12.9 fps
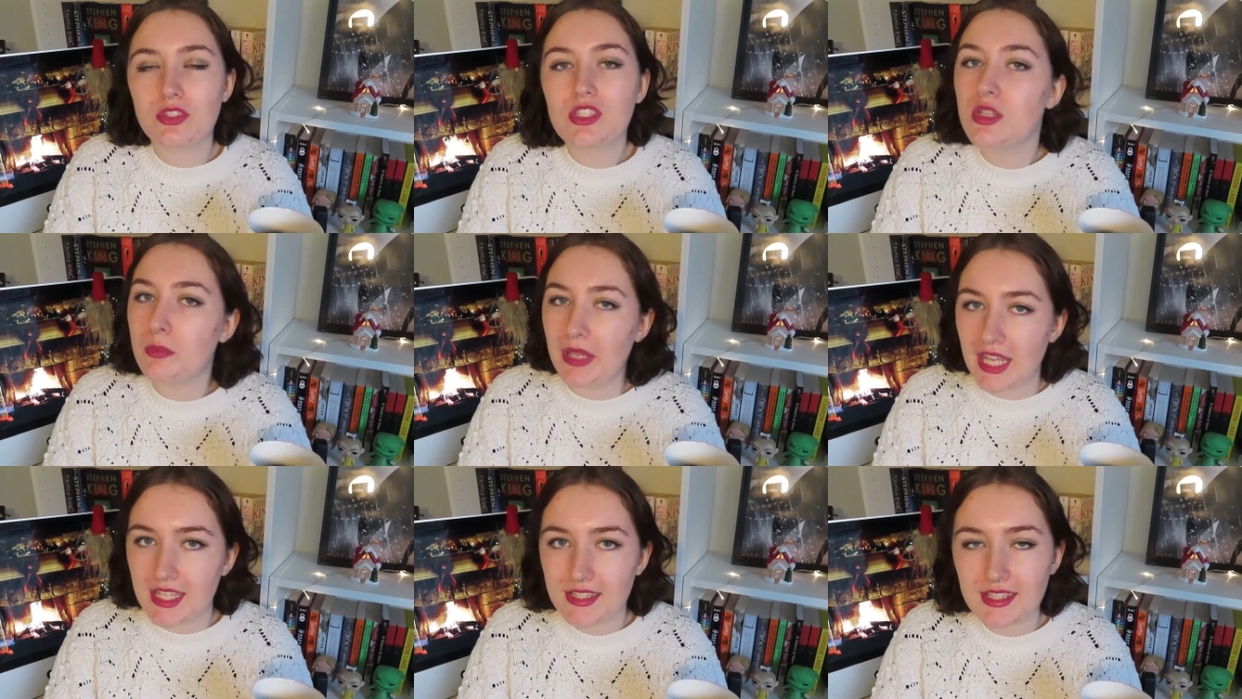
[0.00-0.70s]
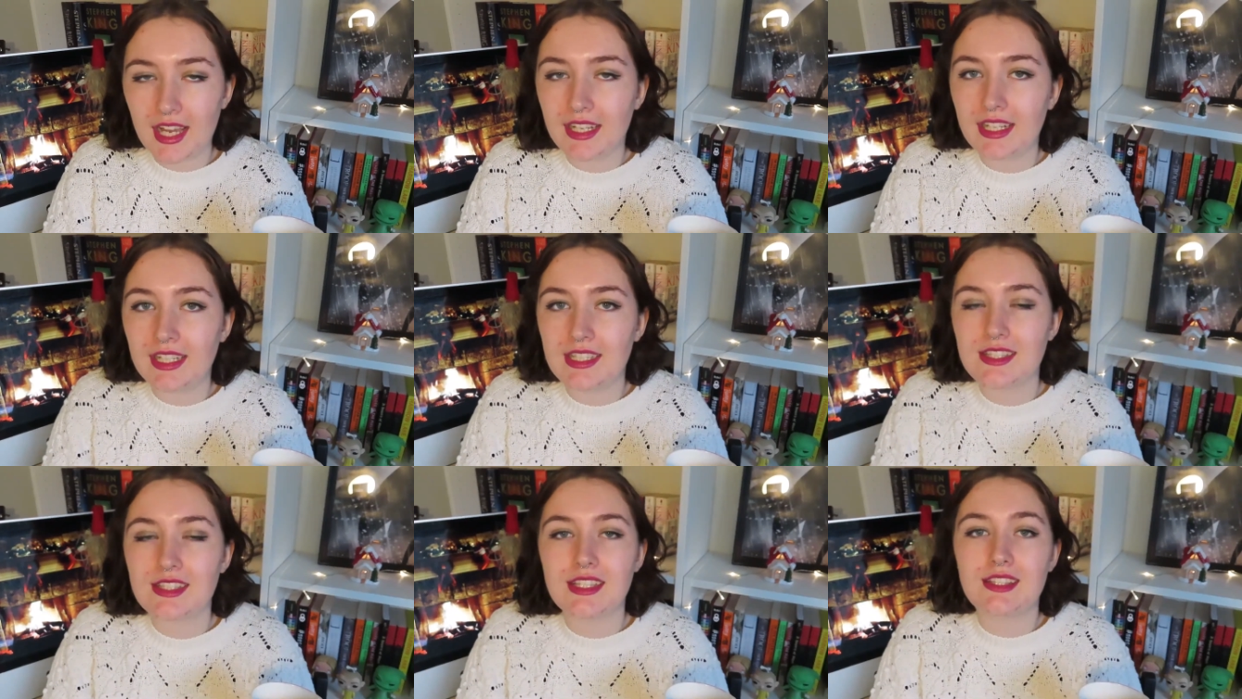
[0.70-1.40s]
to bits and it
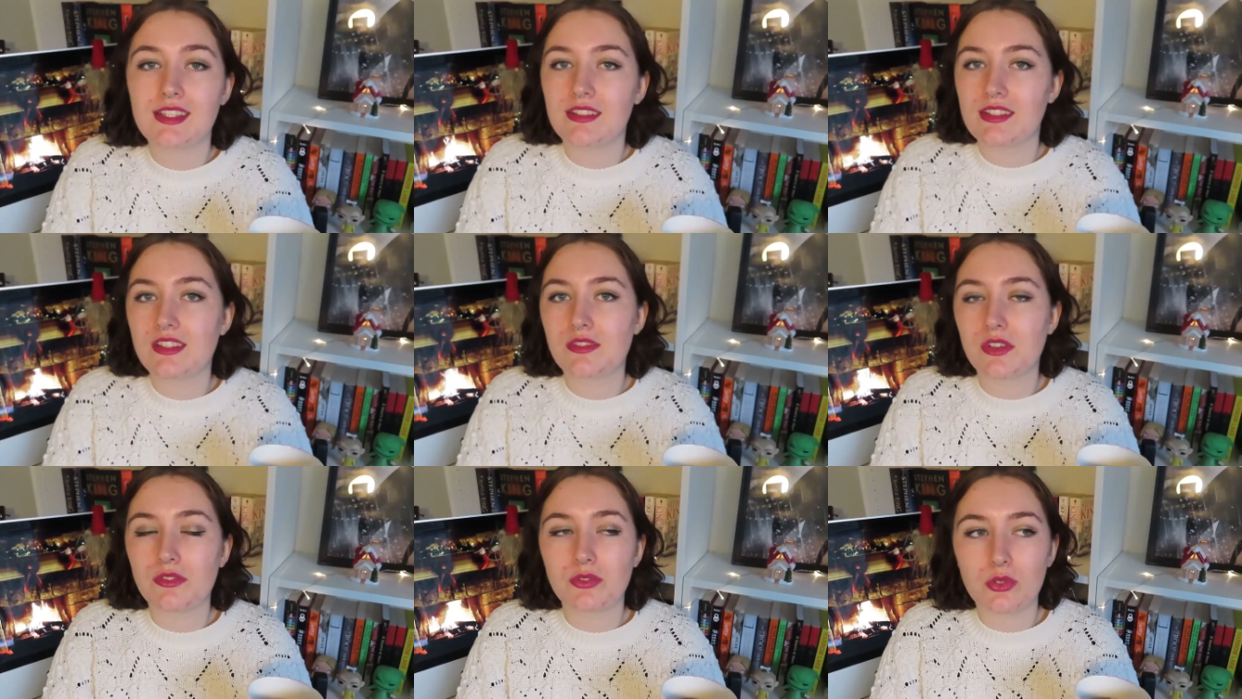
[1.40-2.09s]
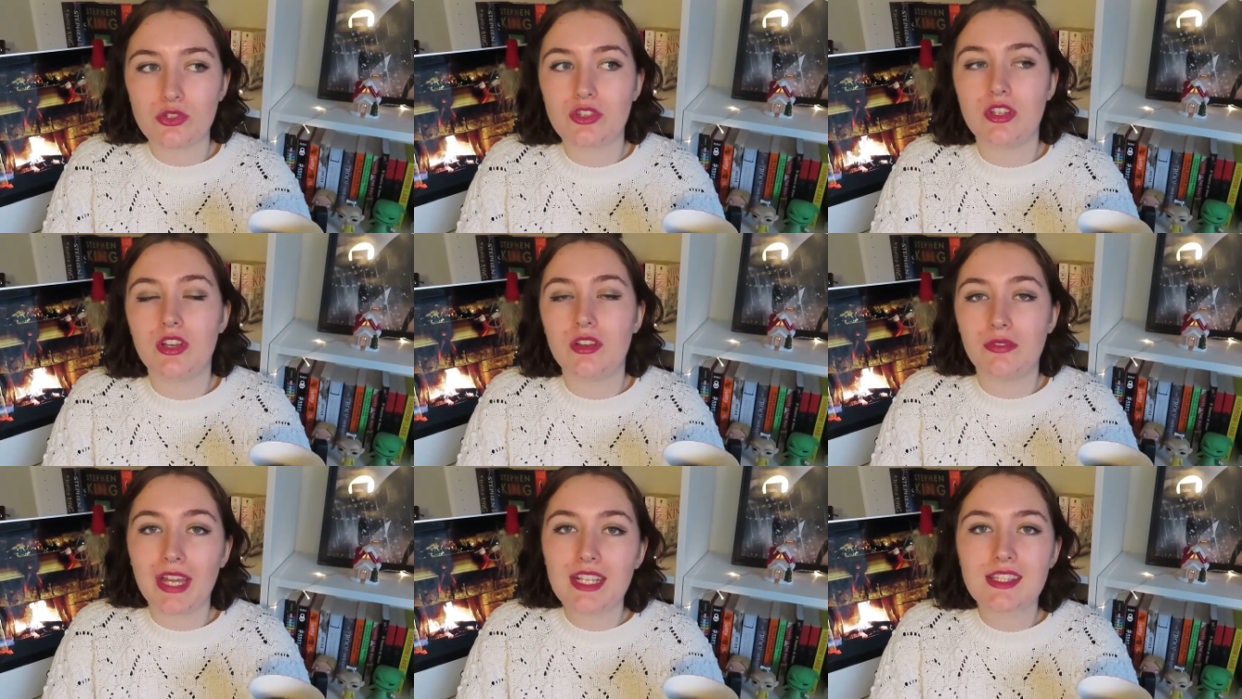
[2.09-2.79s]
is the series of unfortunate
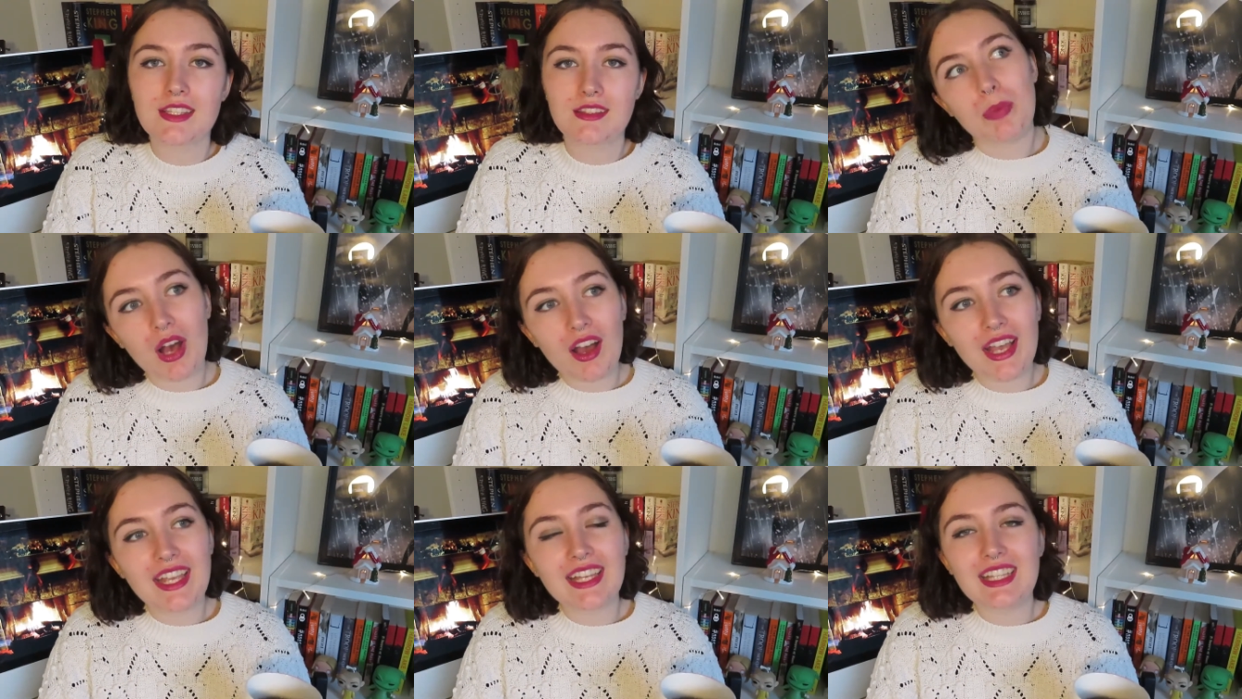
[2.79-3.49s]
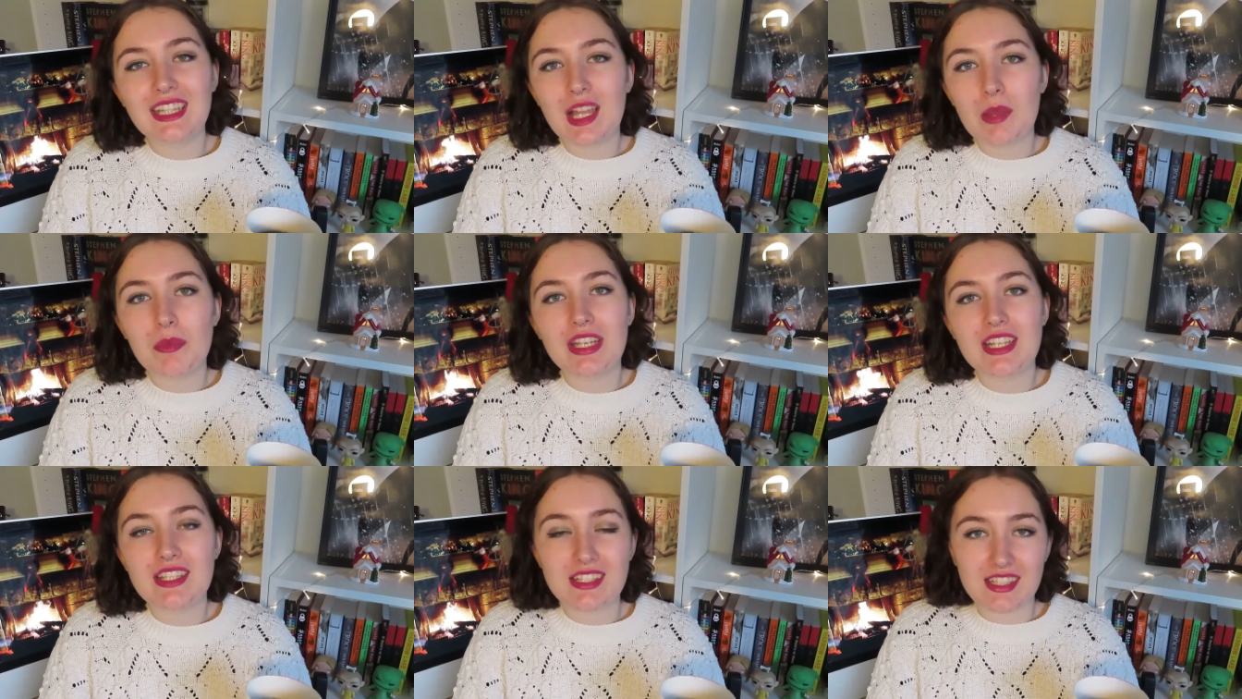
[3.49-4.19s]
events by
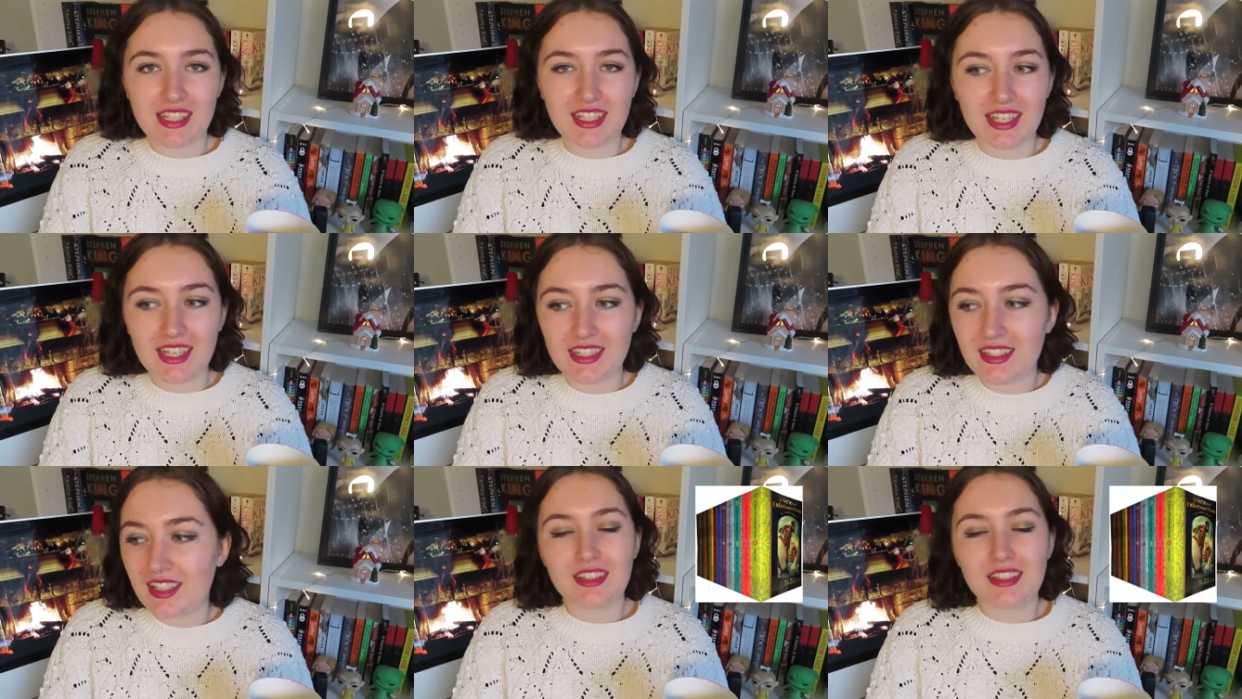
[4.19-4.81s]
Lemony Snicket.